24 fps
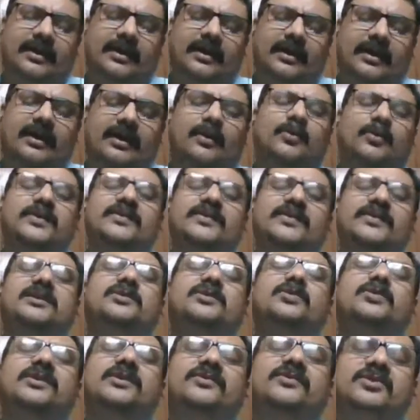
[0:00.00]
with the
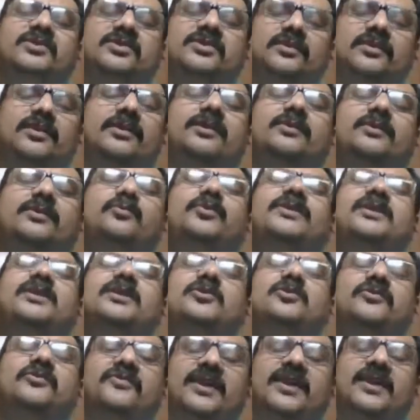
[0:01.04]

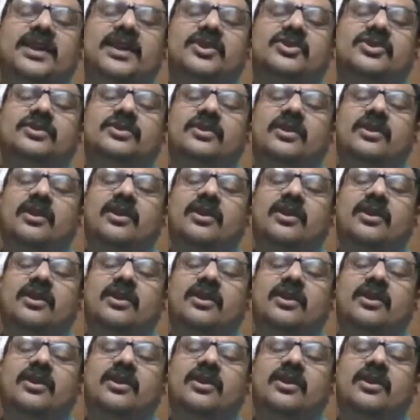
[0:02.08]
unification of